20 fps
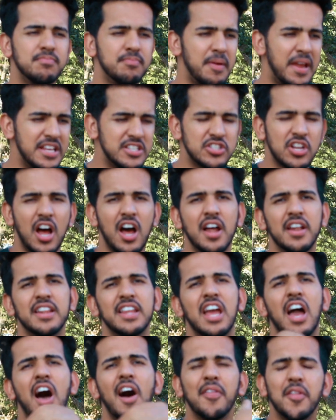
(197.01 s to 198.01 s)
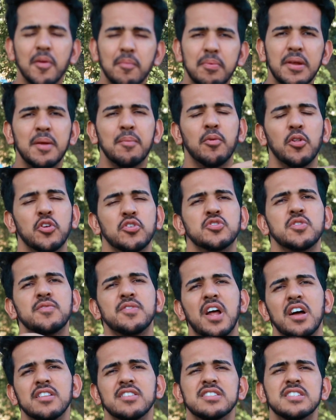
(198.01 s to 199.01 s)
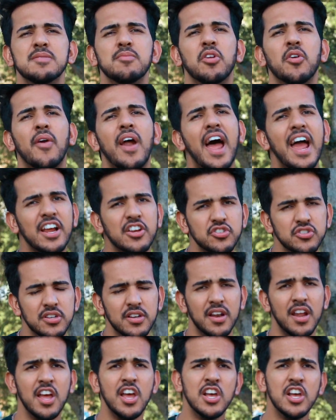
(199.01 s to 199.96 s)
based on the other people, those who have done similar action.